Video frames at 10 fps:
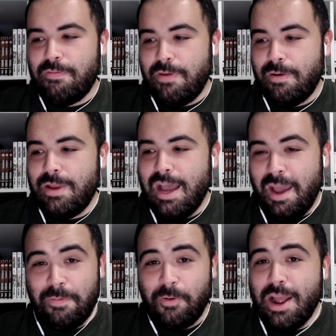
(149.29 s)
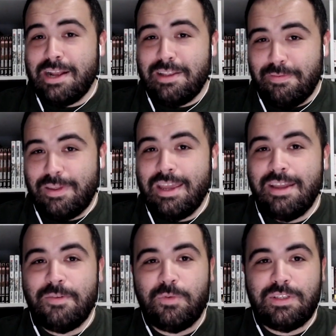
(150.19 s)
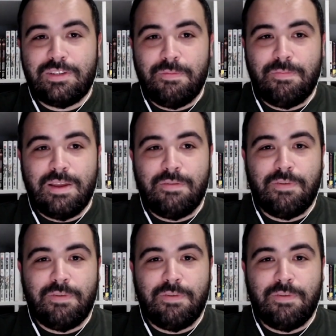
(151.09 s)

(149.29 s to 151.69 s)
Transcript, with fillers: very hyperactive kid with something